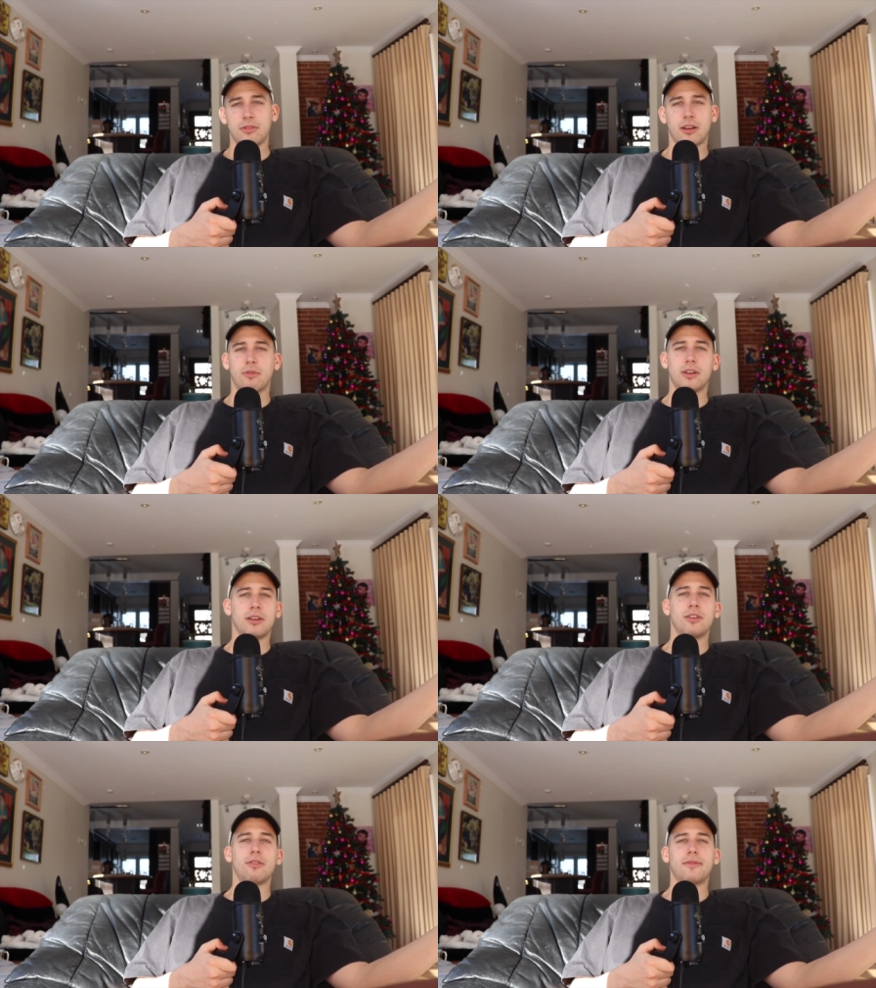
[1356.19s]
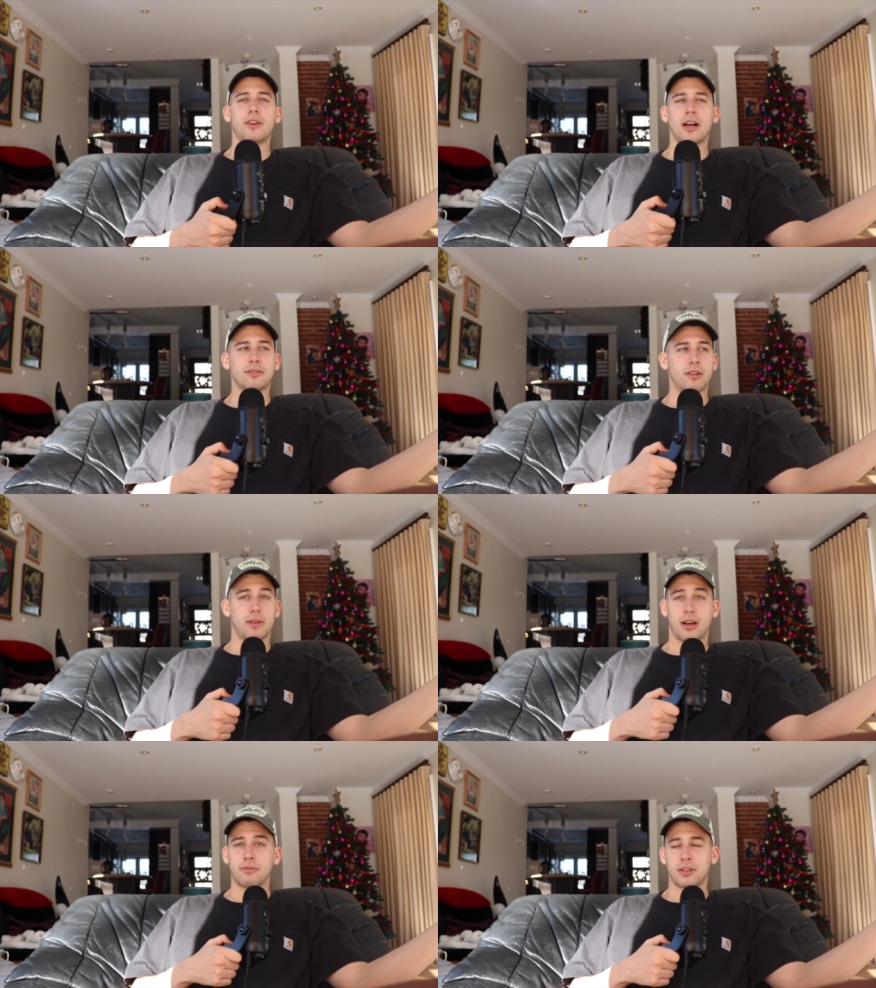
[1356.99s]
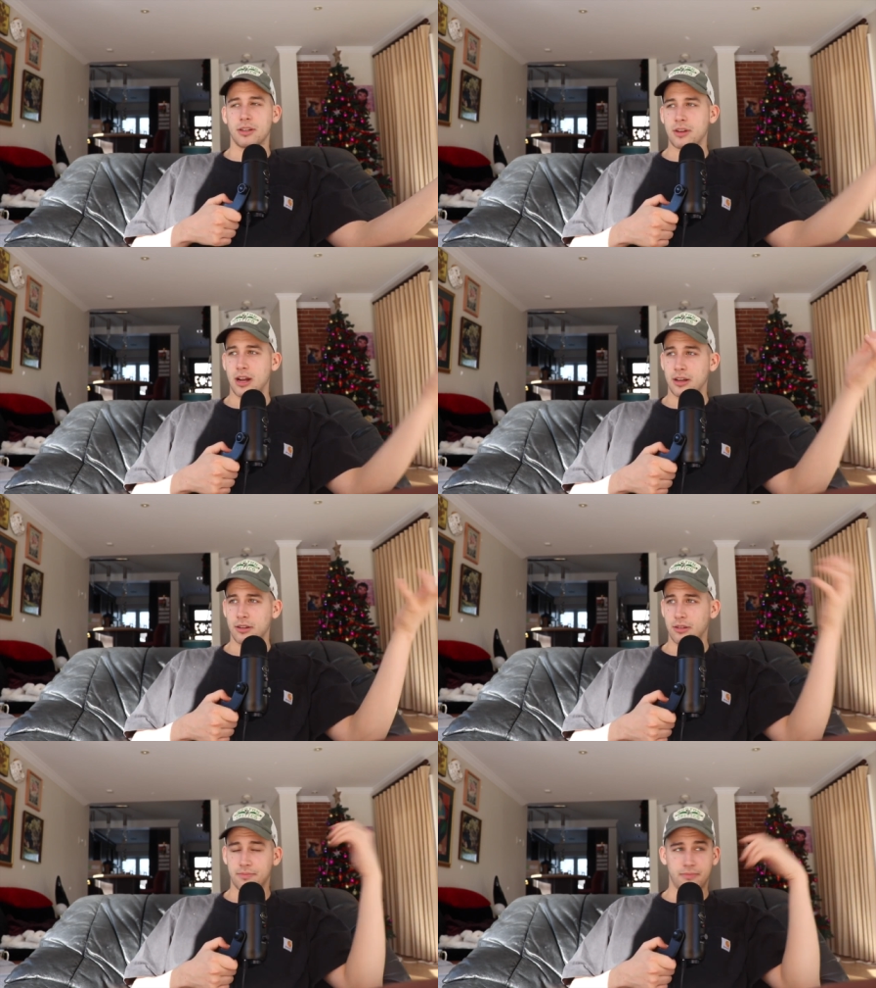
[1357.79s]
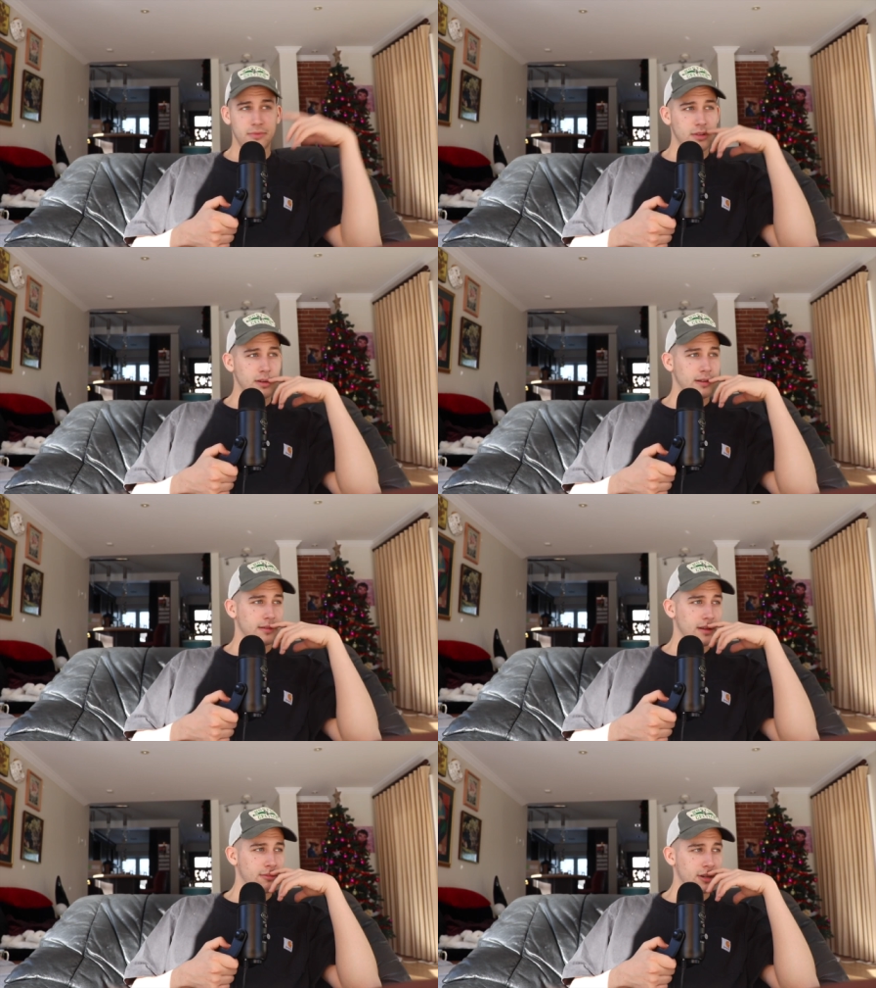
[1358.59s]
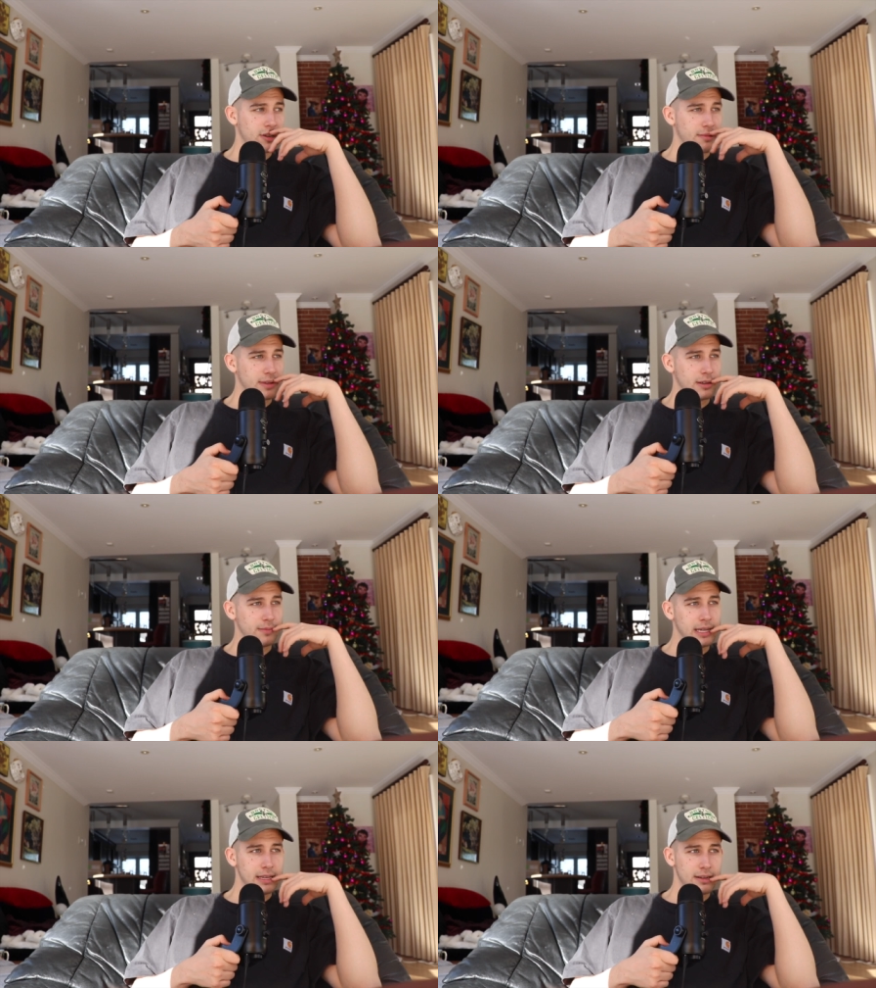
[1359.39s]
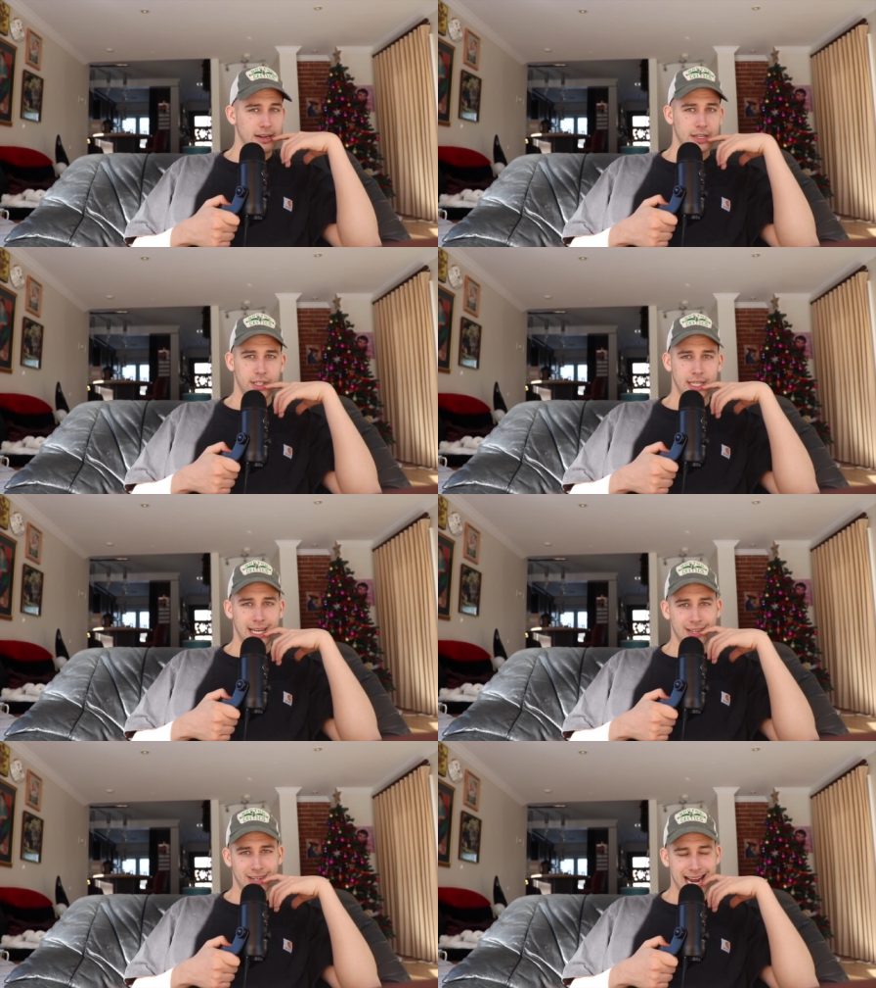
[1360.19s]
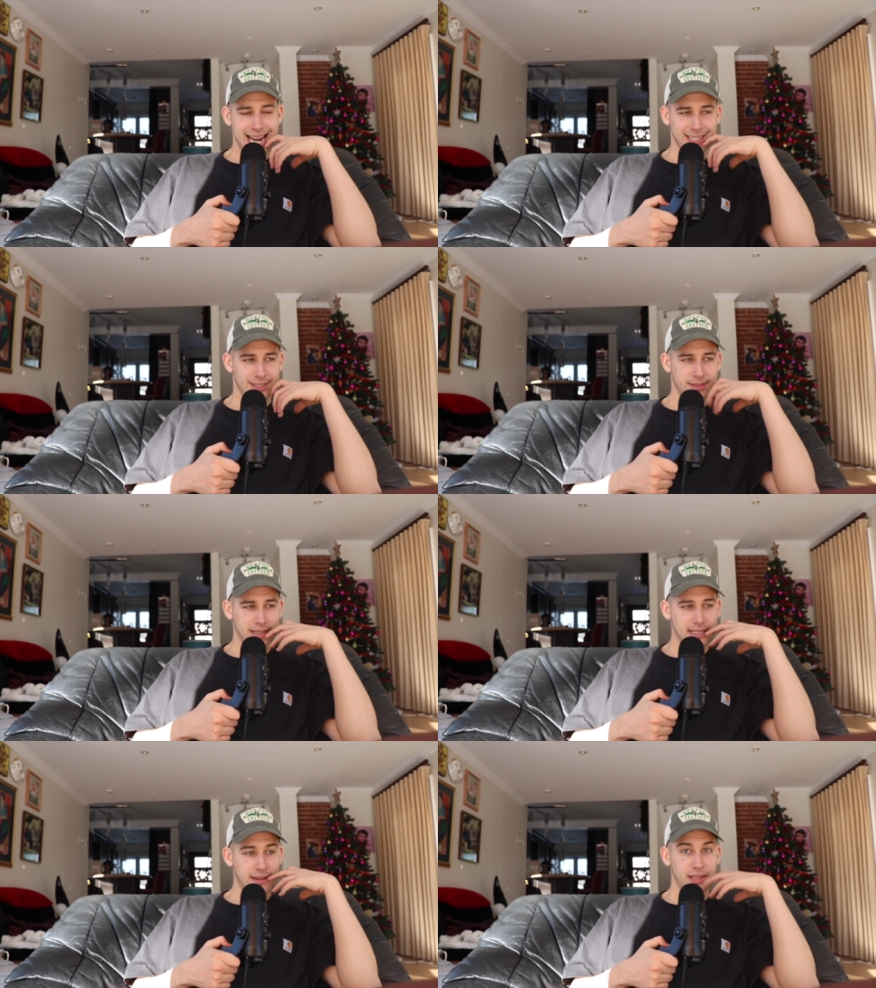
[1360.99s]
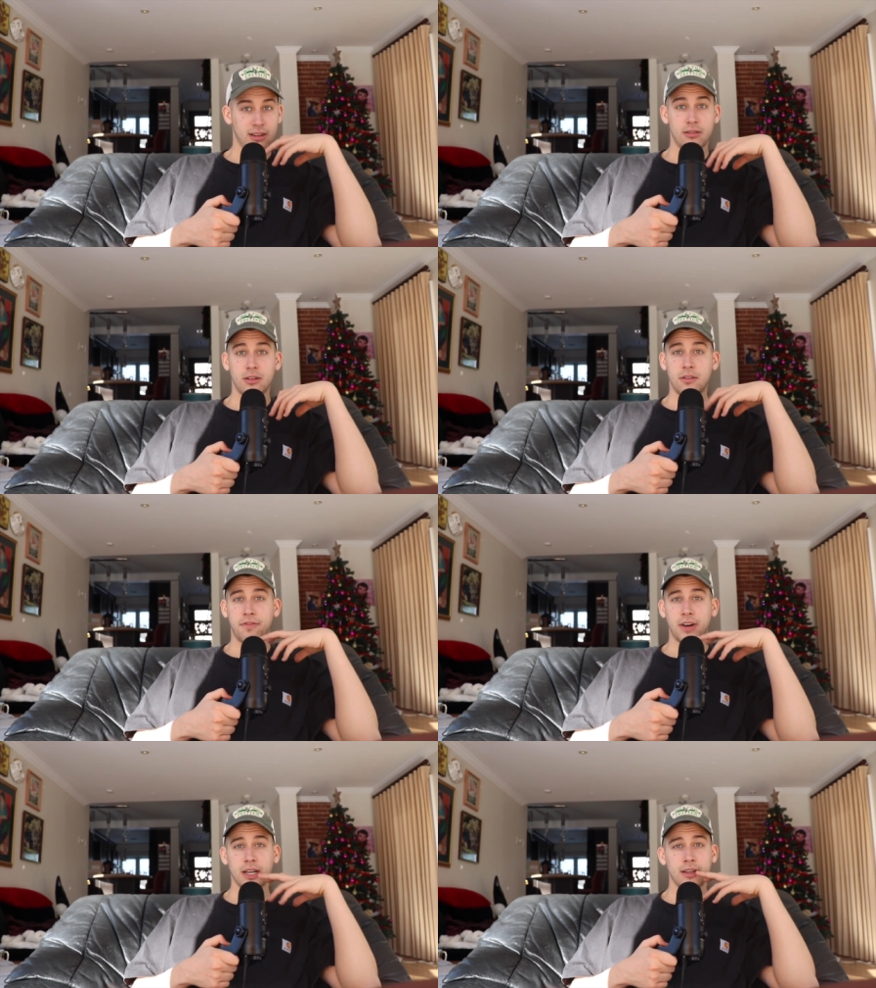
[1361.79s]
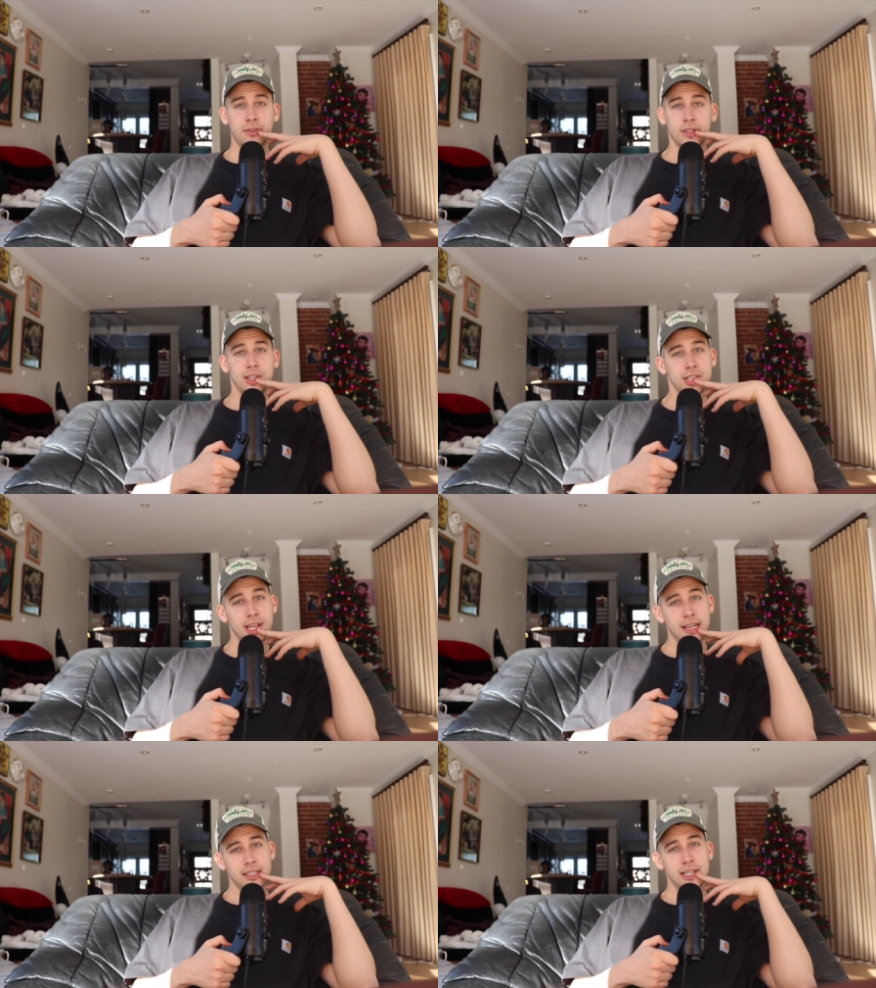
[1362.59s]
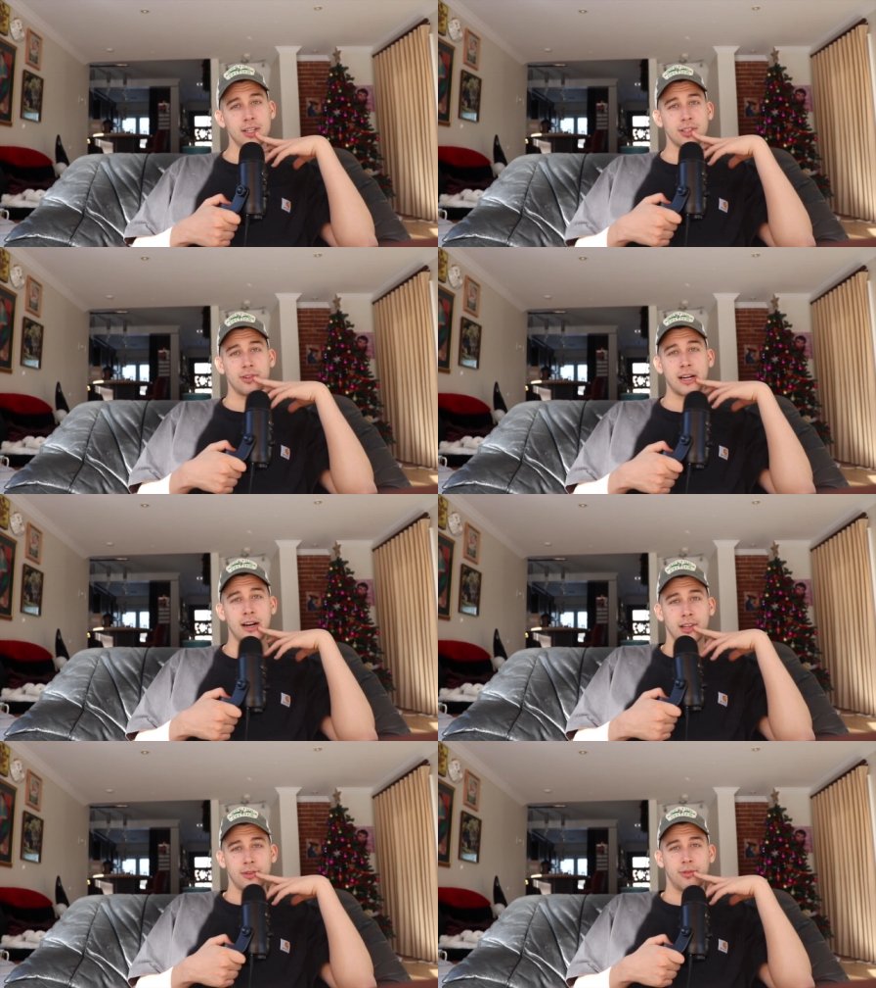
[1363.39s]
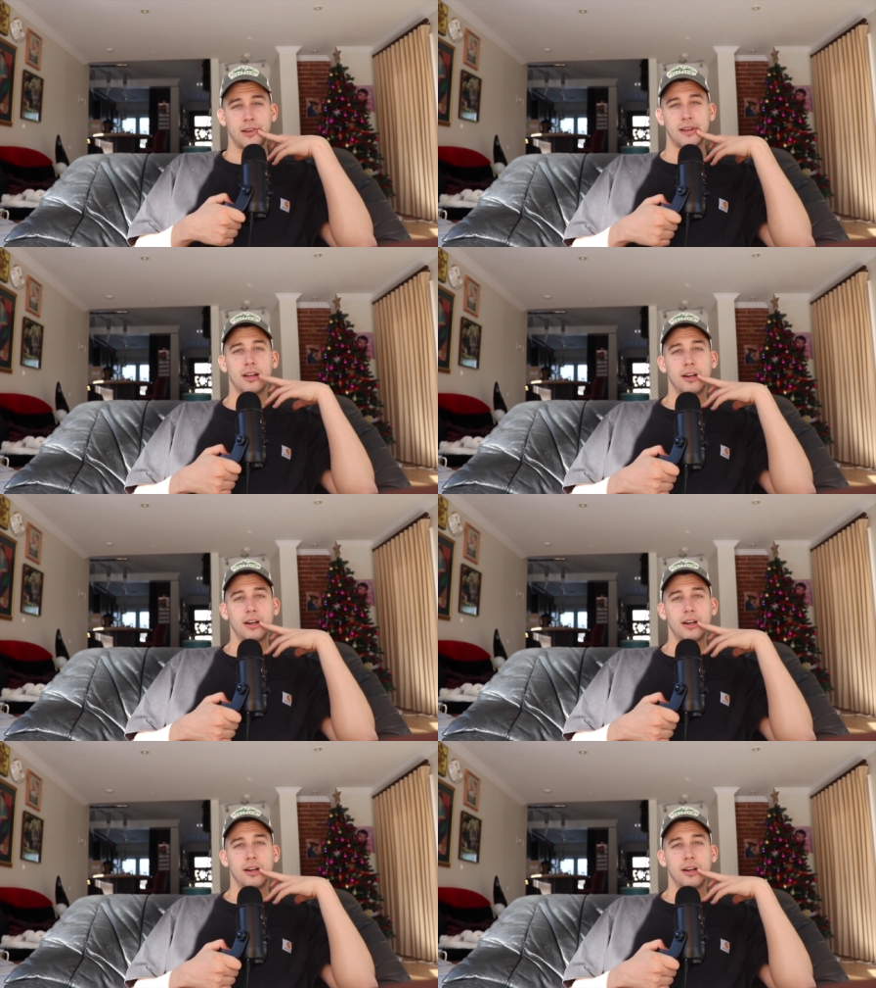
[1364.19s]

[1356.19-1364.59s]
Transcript: Like, what are you gonna do after high school?" I'd be like, "I'm gonna try. I'm gonna go to. Uh, I'm gonna try to be a comedian or an entertainer or an actor or something like that." I'd be like, "Oh fucking holy shit, Diener's going to Hollywood.